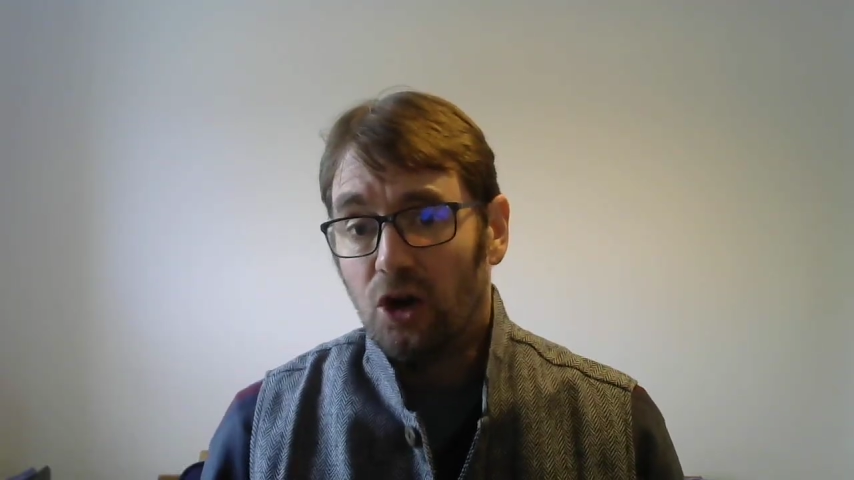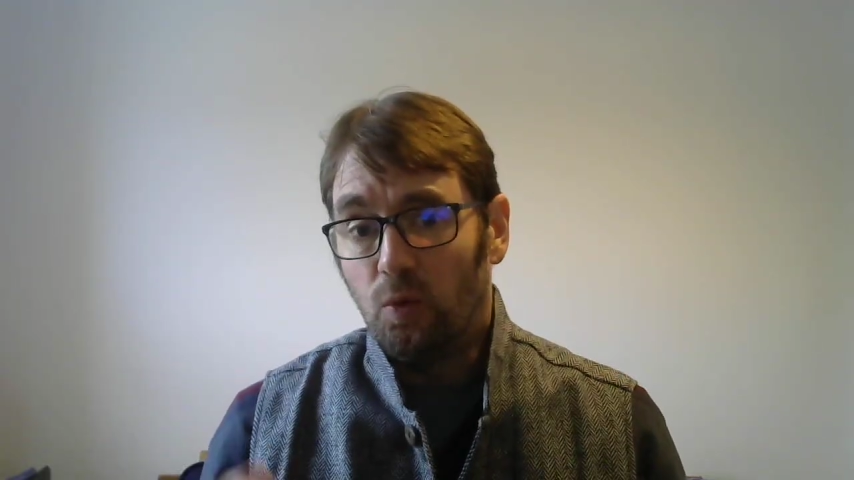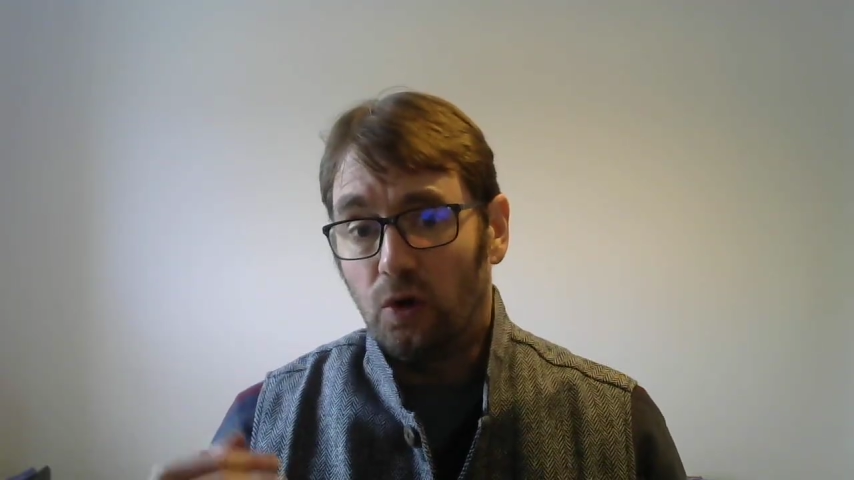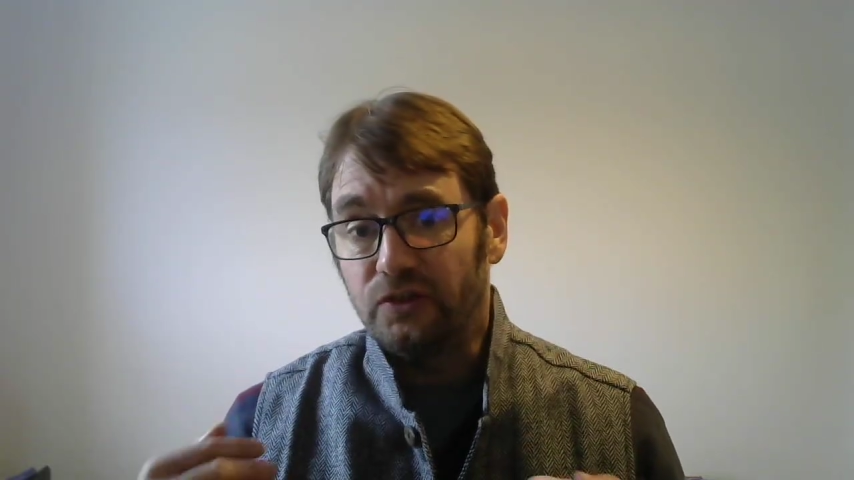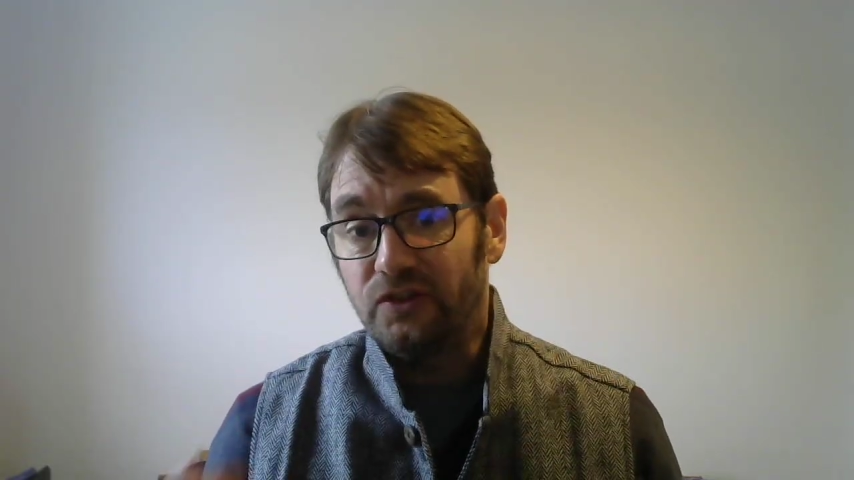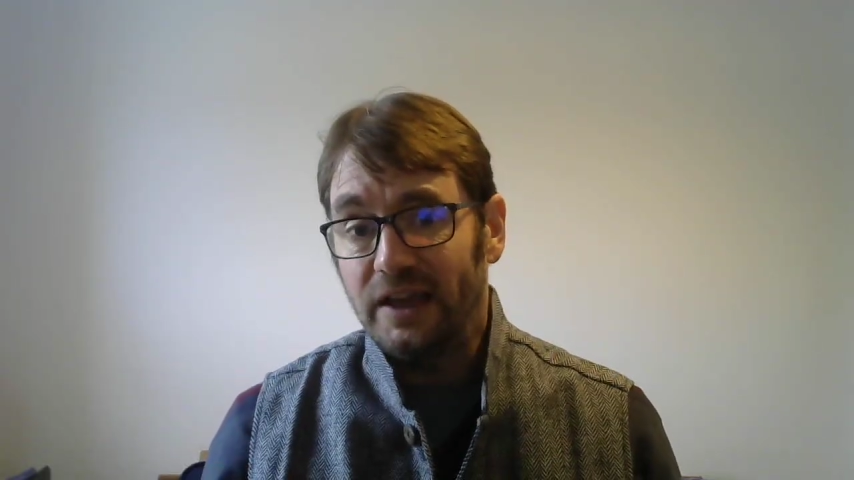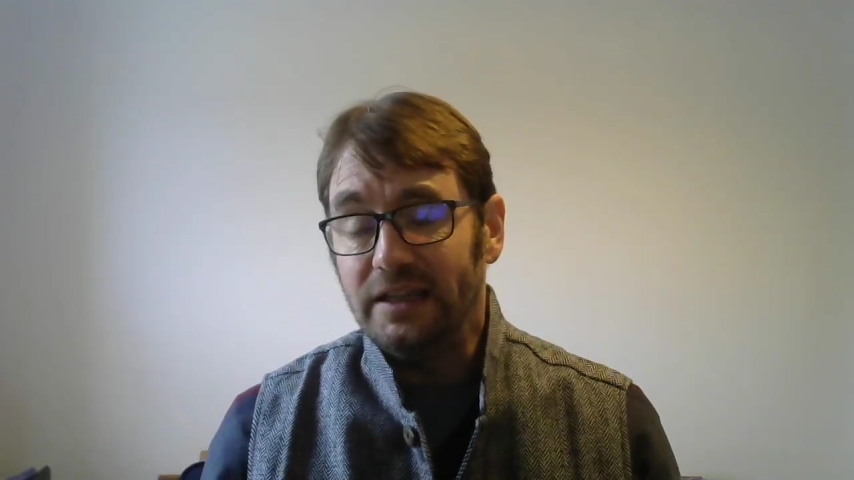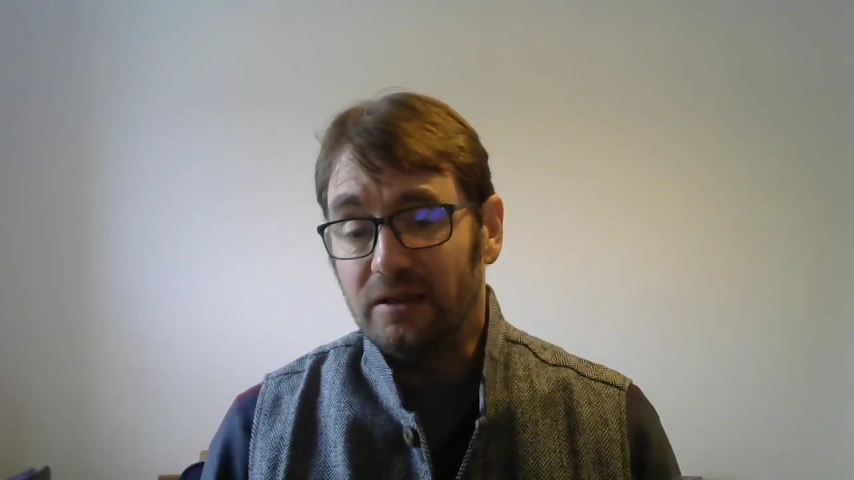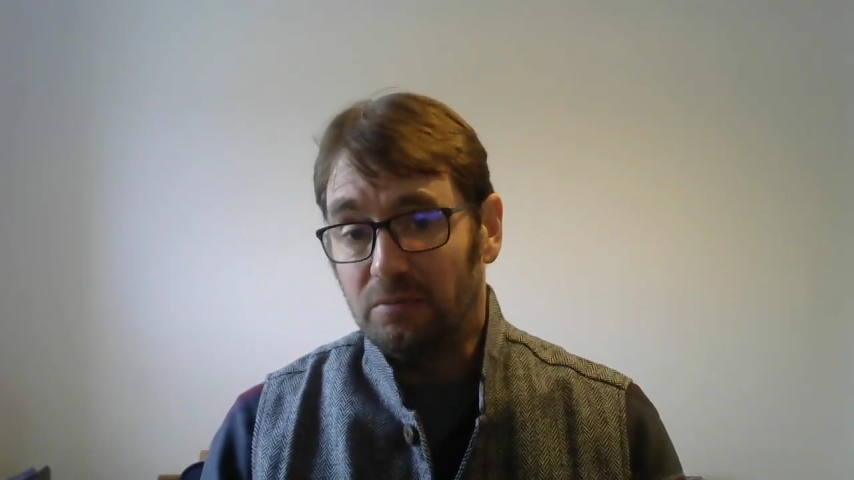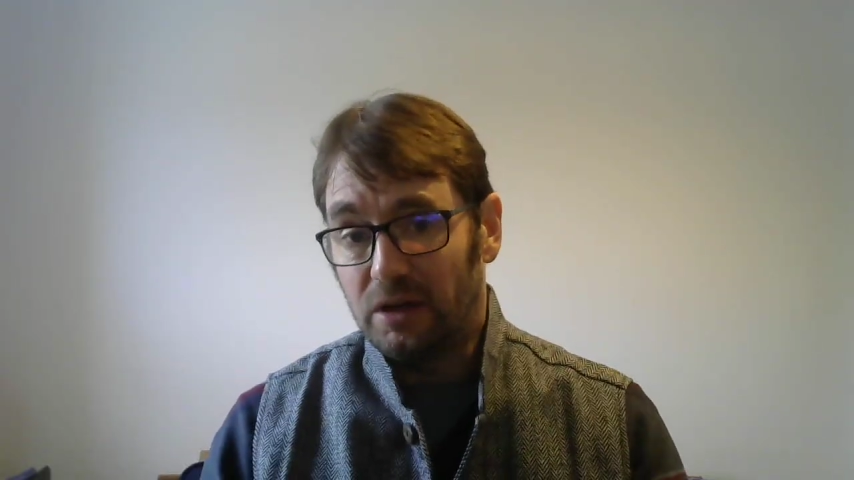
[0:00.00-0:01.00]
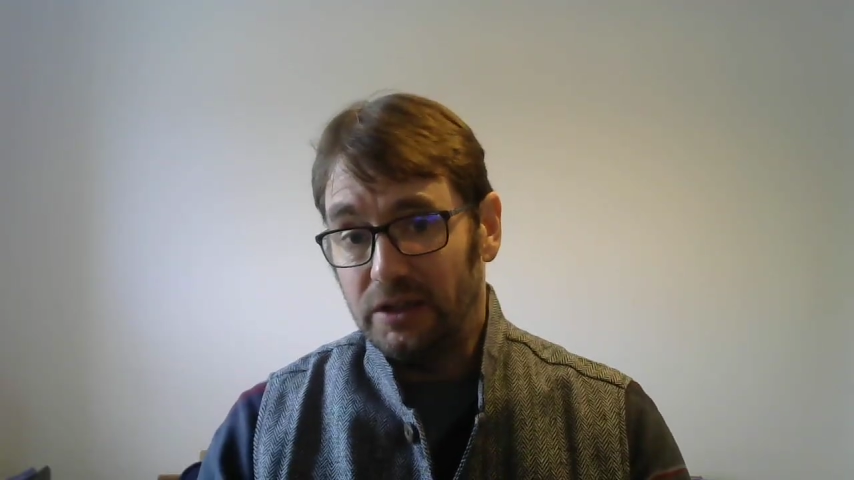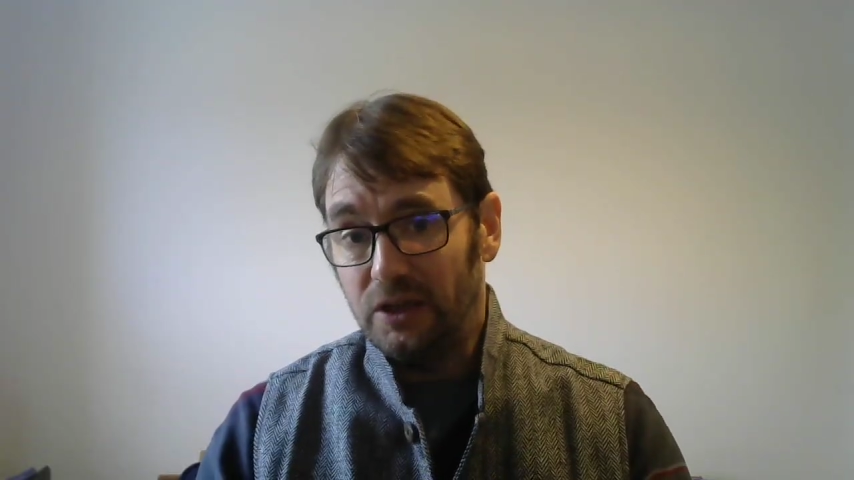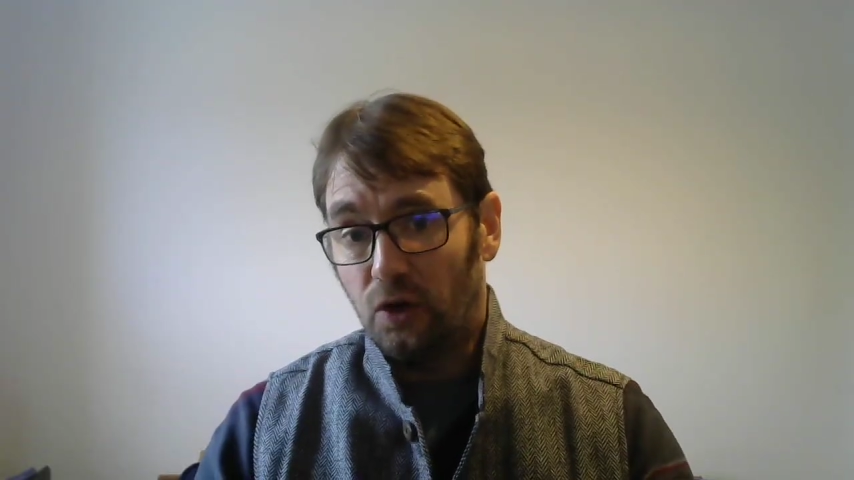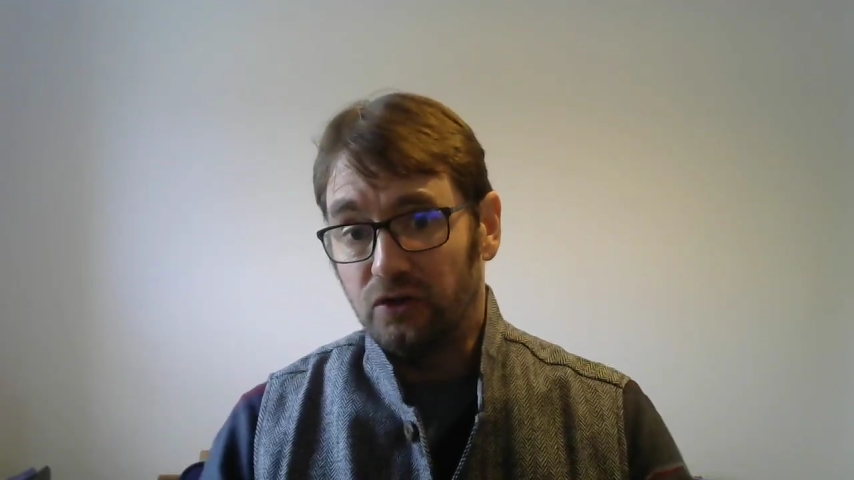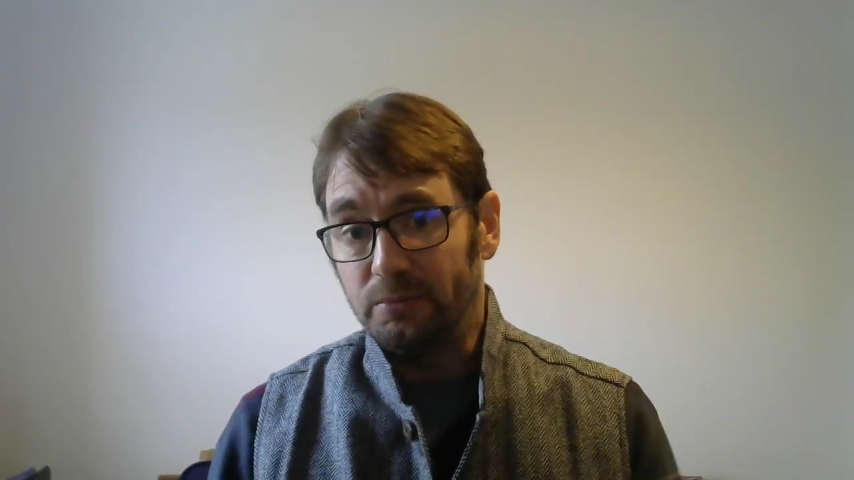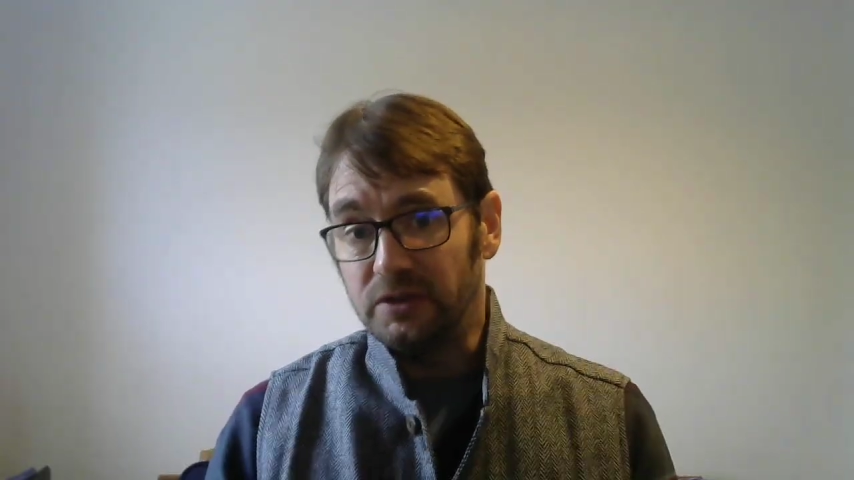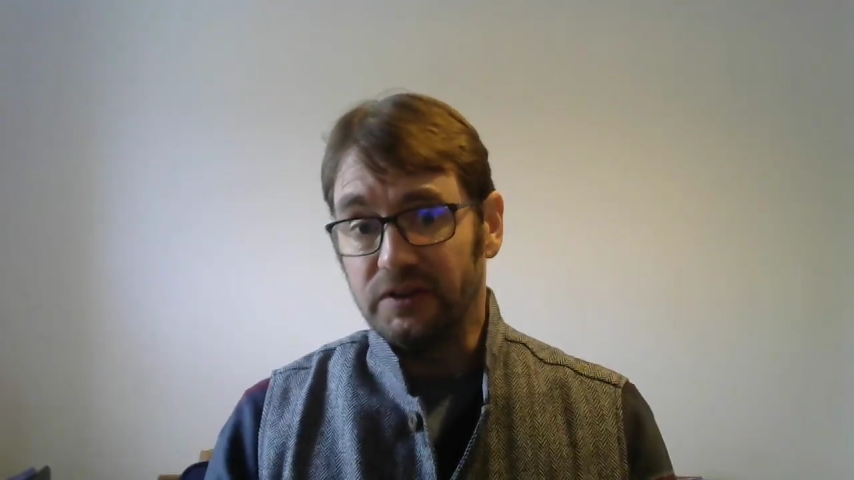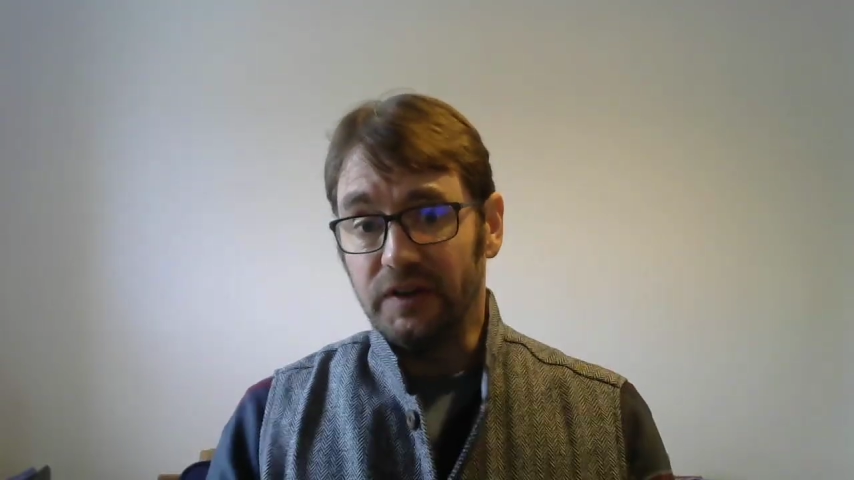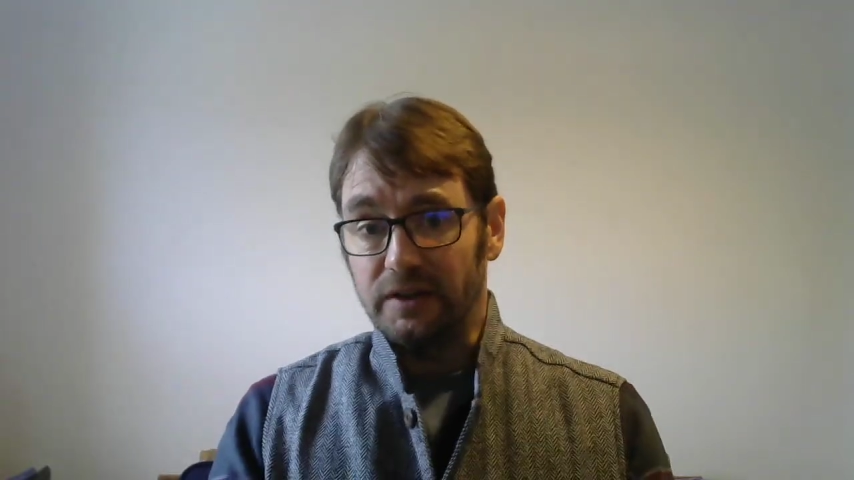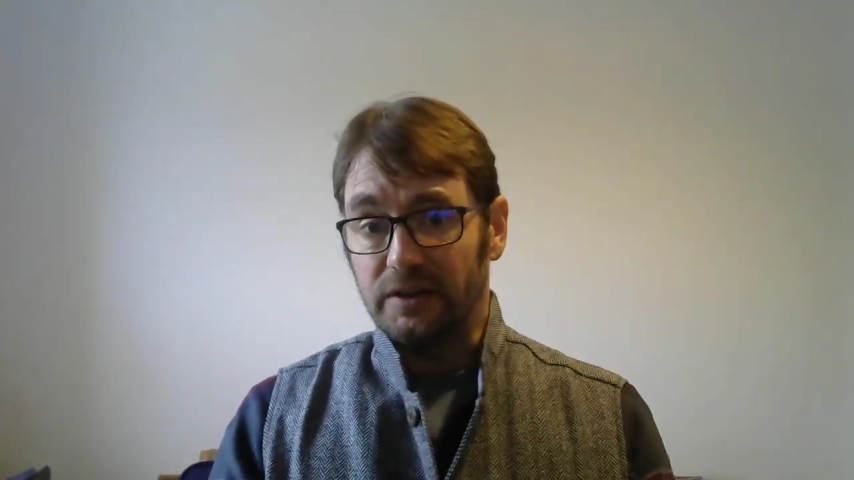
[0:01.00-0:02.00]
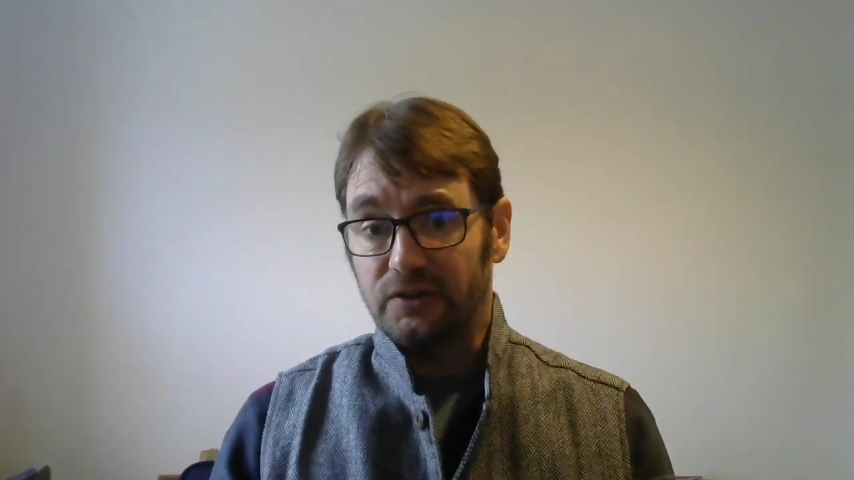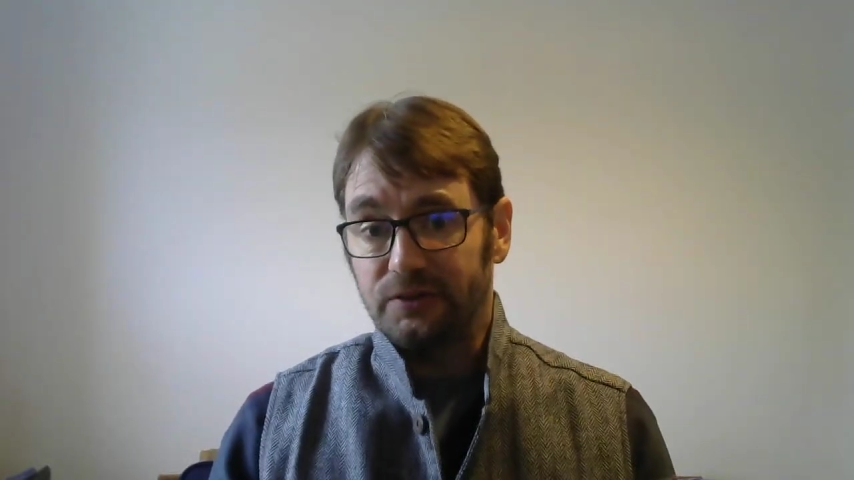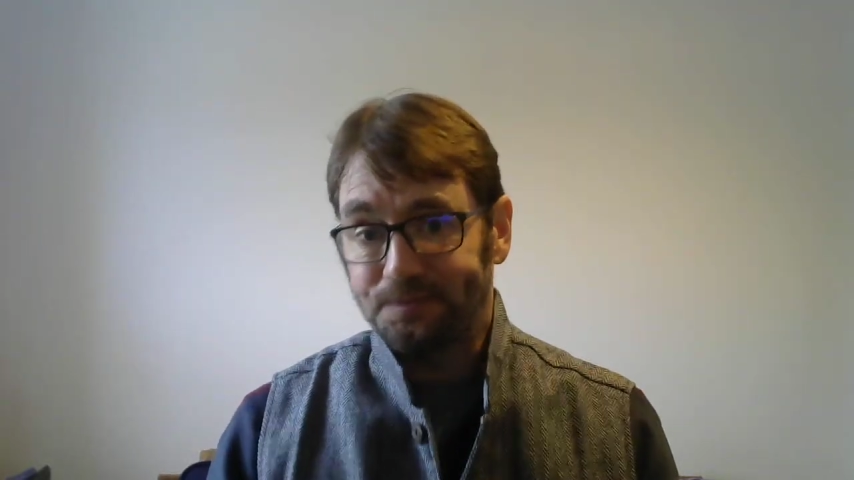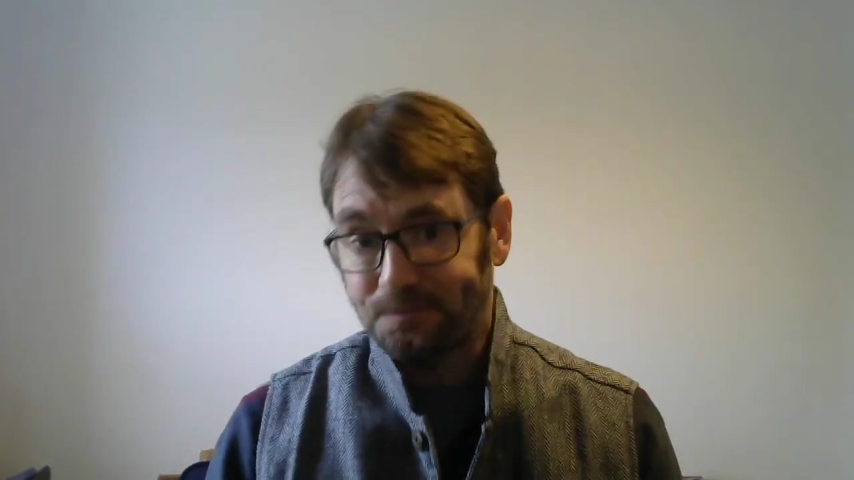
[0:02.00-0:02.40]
was taken by the Ottoman Turks